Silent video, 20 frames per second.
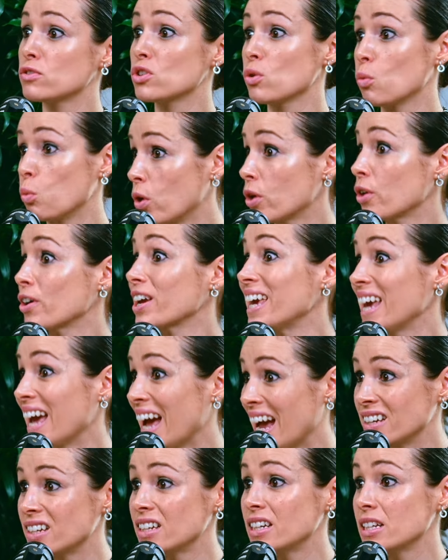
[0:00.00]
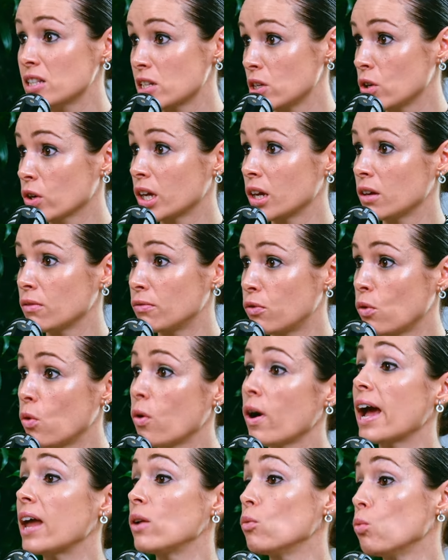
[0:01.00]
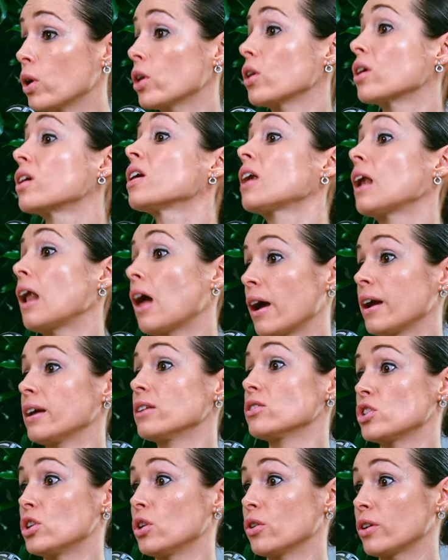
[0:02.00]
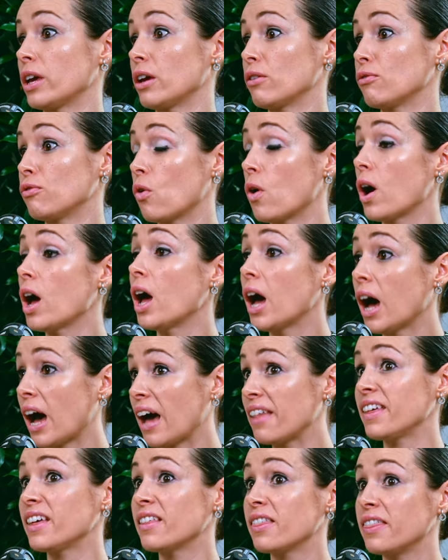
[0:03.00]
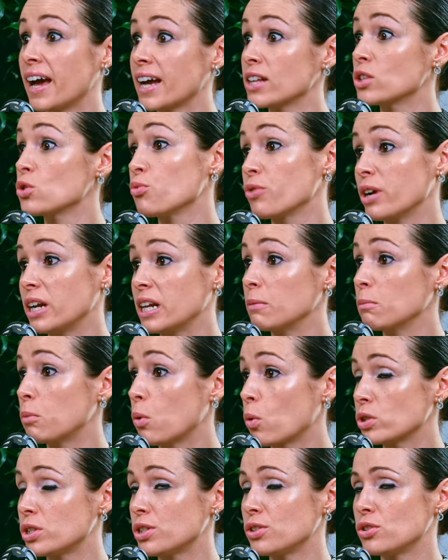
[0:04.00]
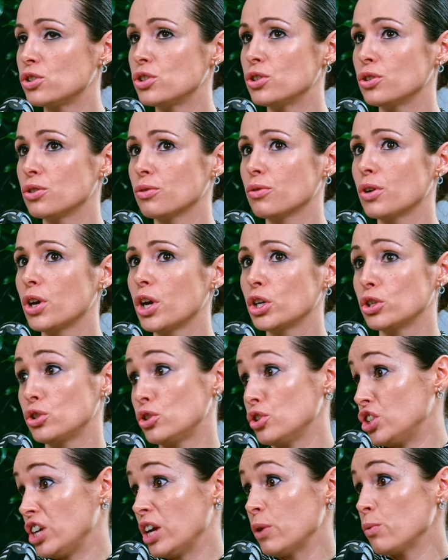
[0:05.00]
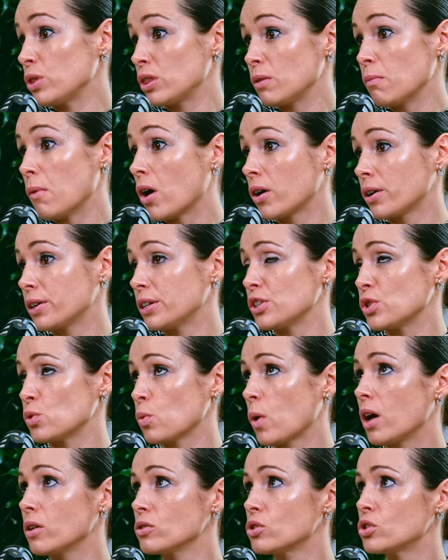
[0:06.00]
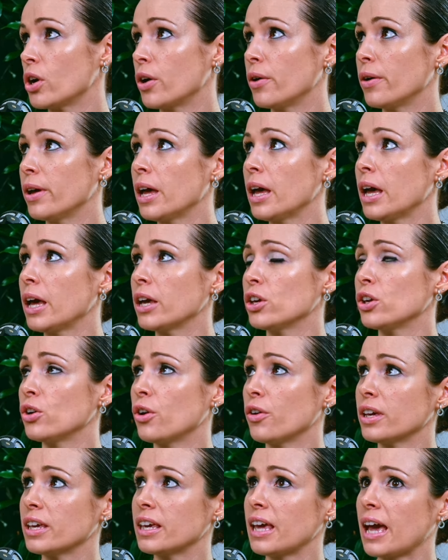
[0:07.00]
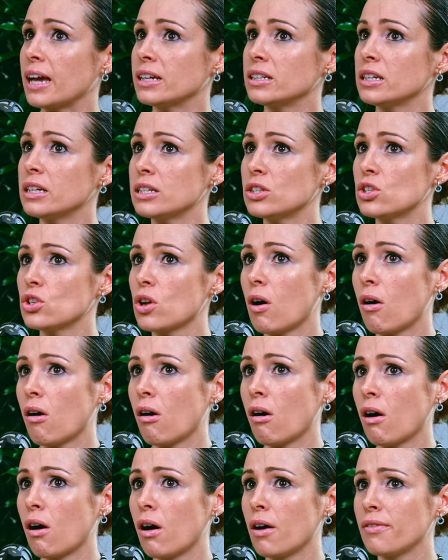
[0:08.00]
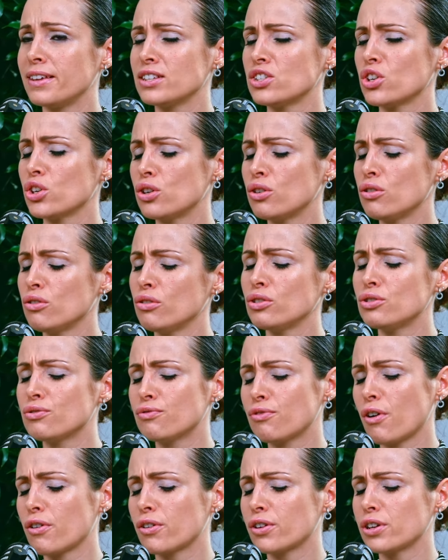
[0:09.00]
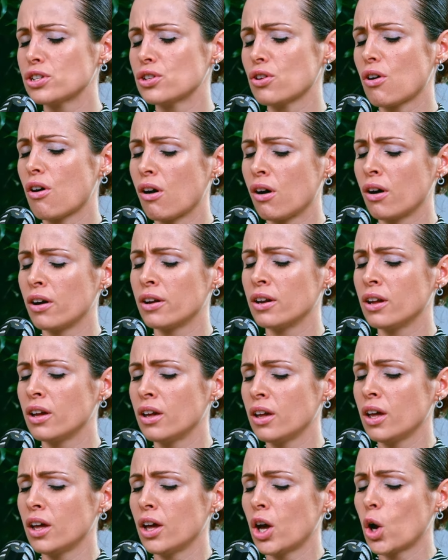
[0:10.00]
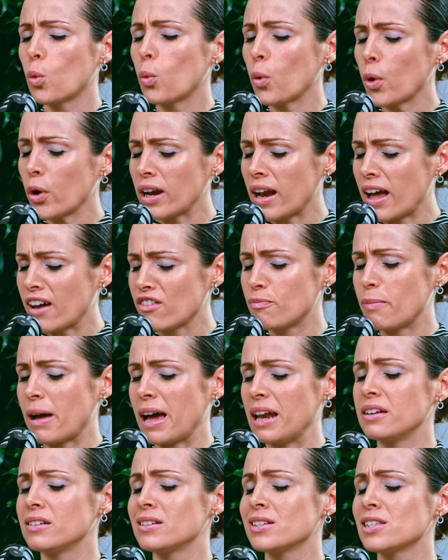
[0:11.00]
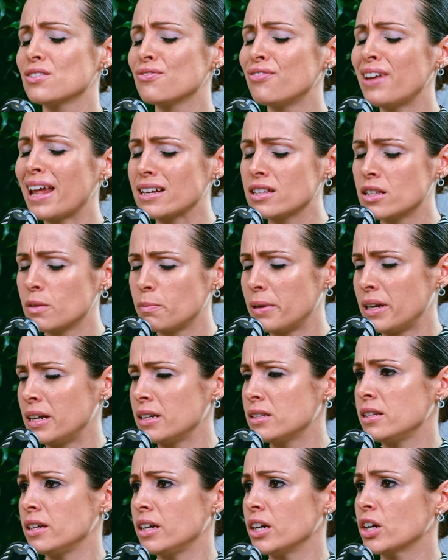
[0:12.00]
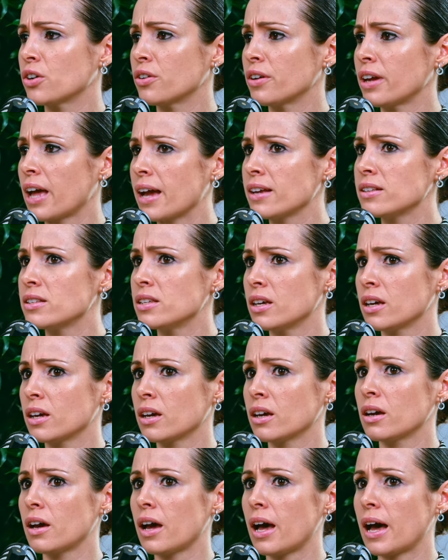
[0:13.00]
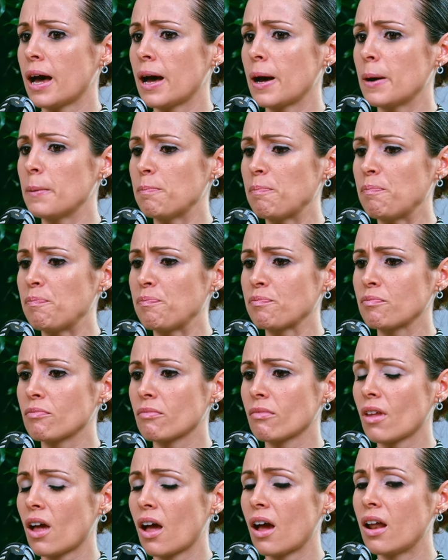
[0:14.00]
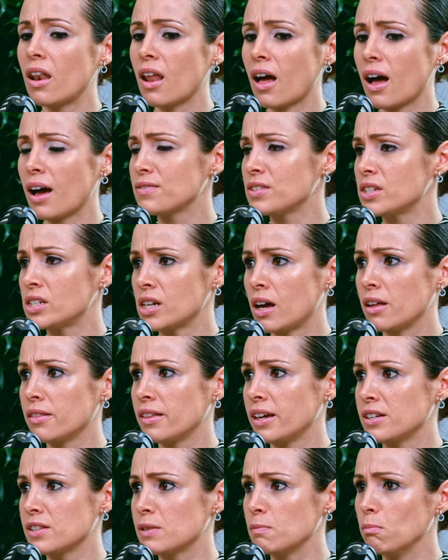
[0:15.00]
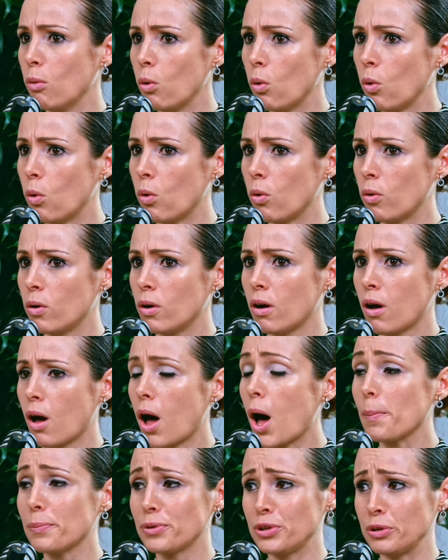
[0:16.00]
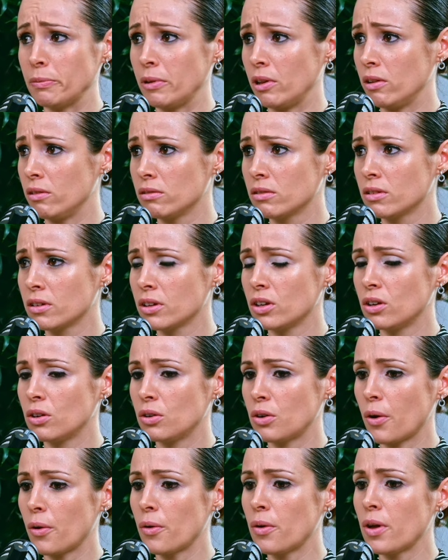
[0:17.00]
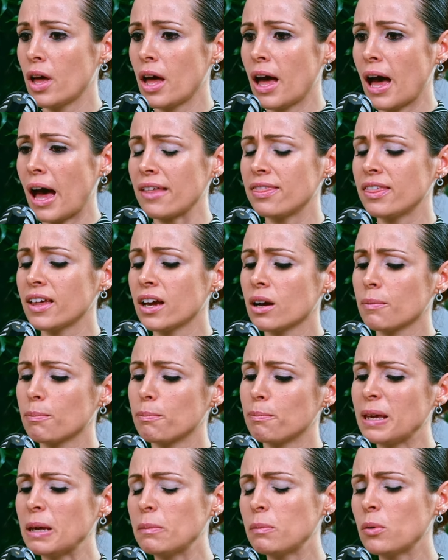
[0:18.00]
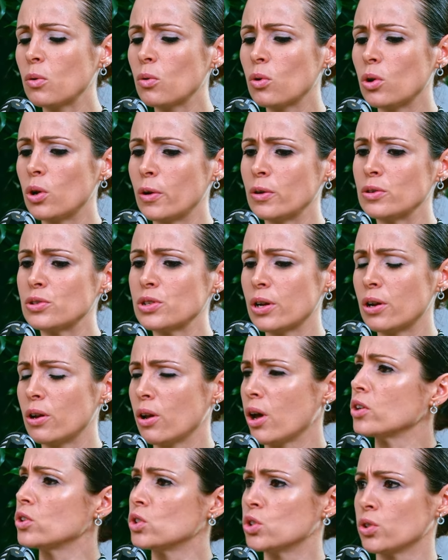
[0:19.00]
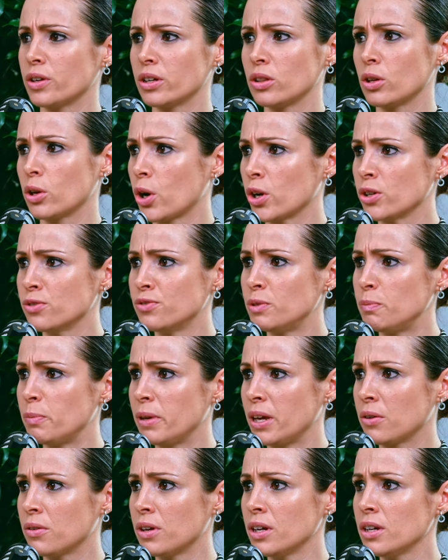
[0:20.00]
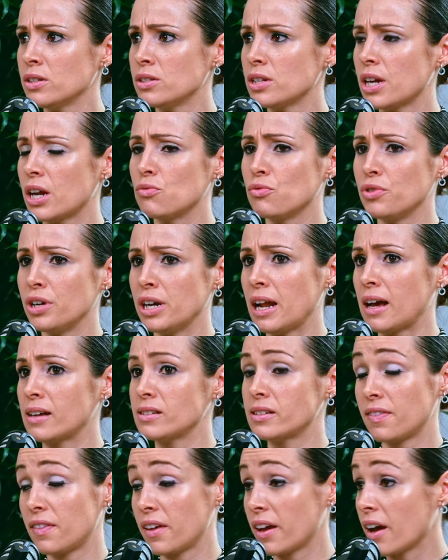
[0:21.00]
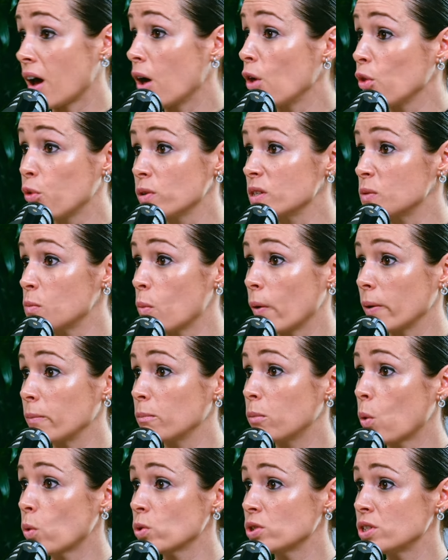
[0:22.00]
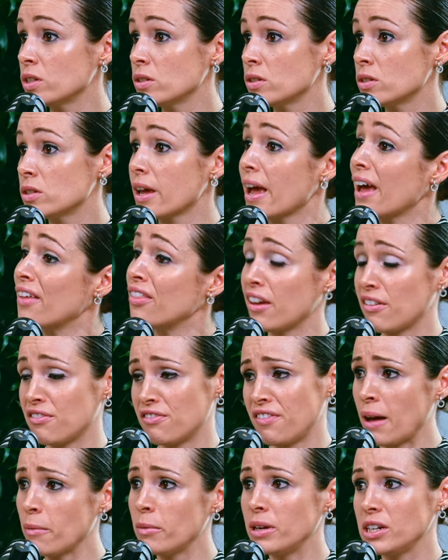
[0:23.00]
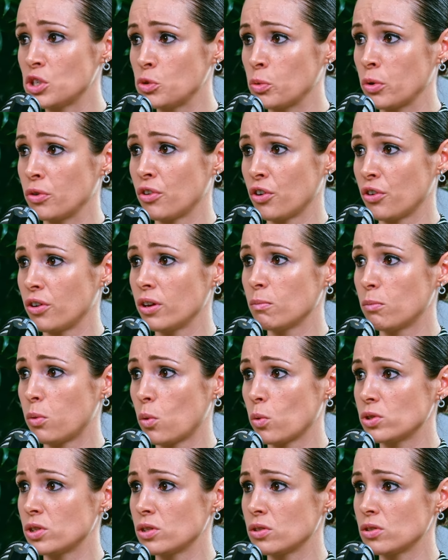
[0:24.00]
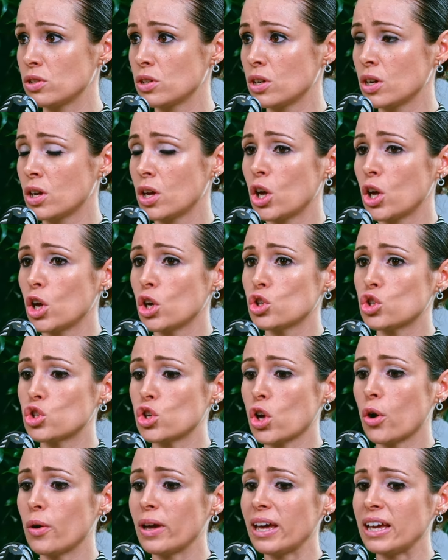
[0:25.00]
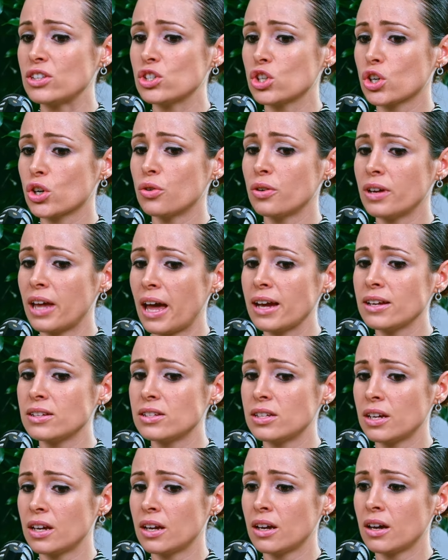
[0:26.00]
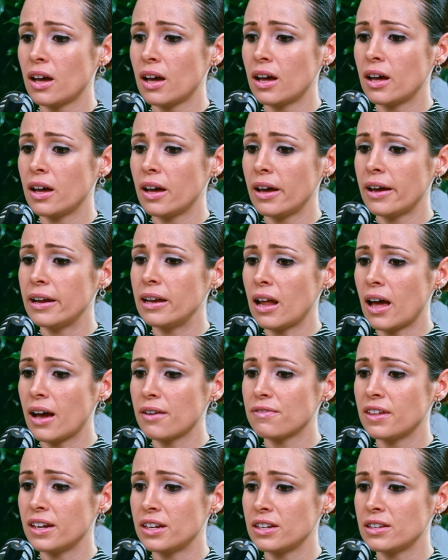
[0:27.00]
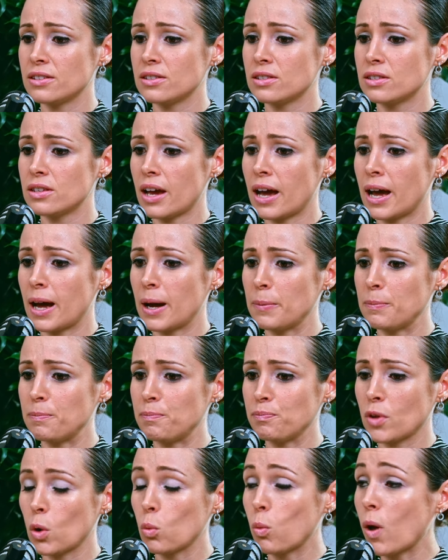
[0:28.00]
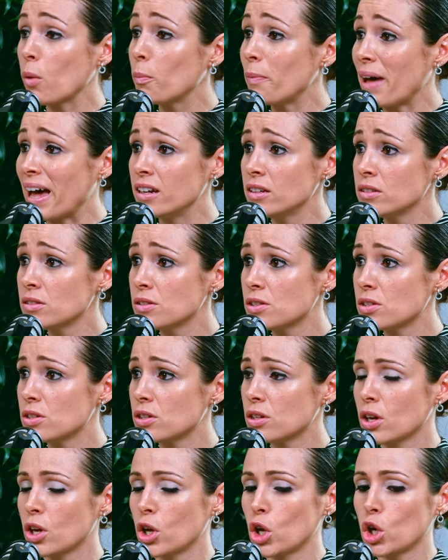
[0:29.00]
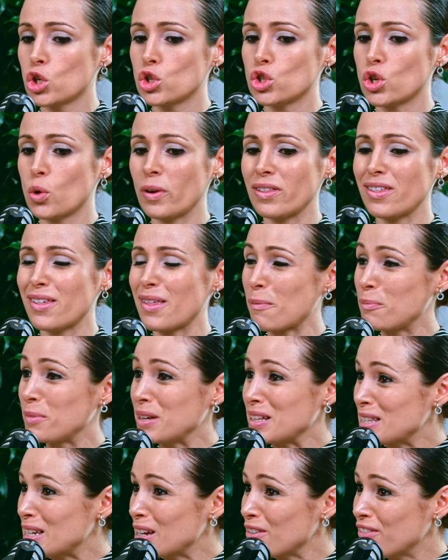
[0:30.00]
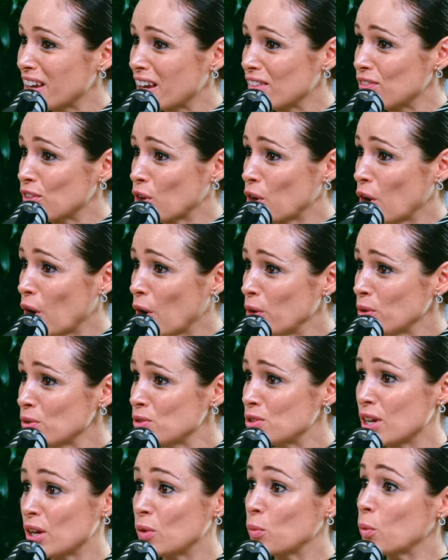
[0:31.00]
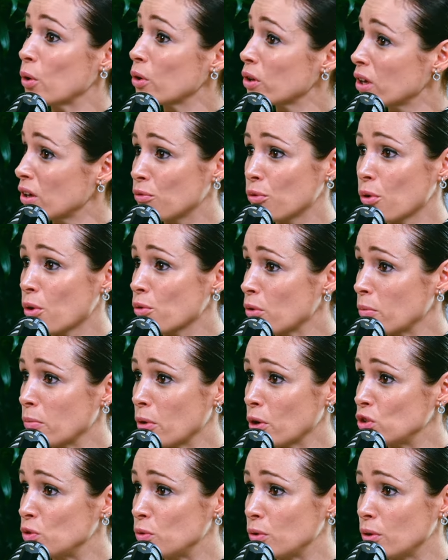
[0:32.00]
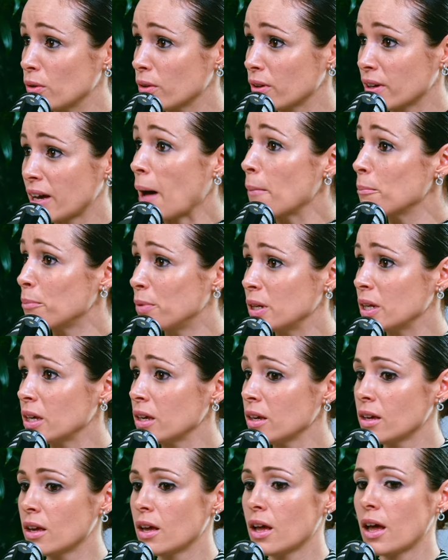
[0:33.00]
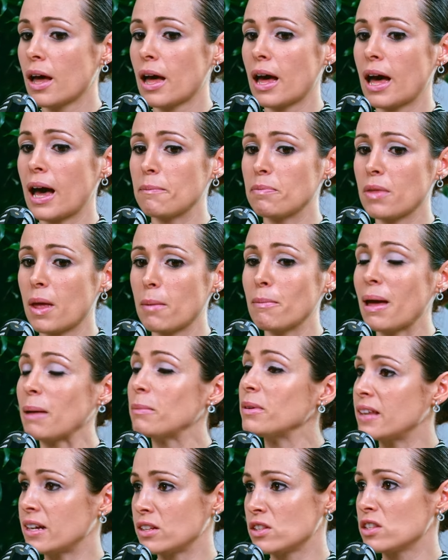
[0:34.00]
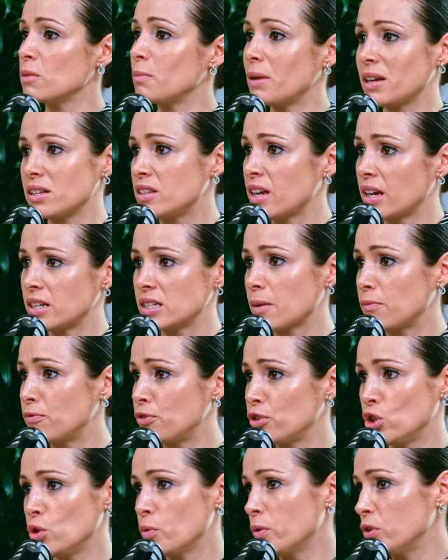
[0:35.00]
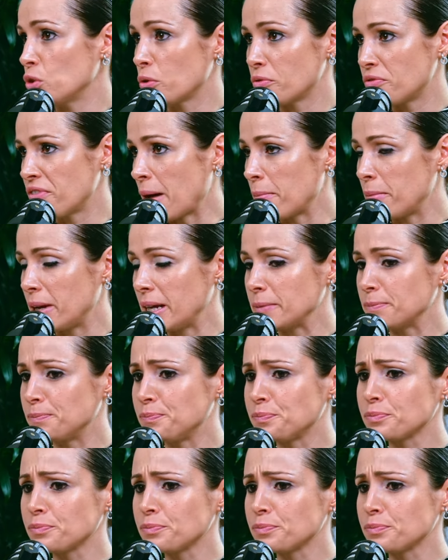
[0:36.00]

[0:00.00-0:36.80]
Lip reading: So what are candidates looking for and what are clients looking for? I think that's really important to share with the market as well. So, you know, there's a huge focus on work-life balance, flexibility, creating a lifestyle that is more optimal. You know, I think people learned a lot during the COVID period and realized that their health was more important and their families were very important. So it's creating a life that is well balanced. So whether that means living at the coast and working for a remote company, maybe that's the best setup for you and your family.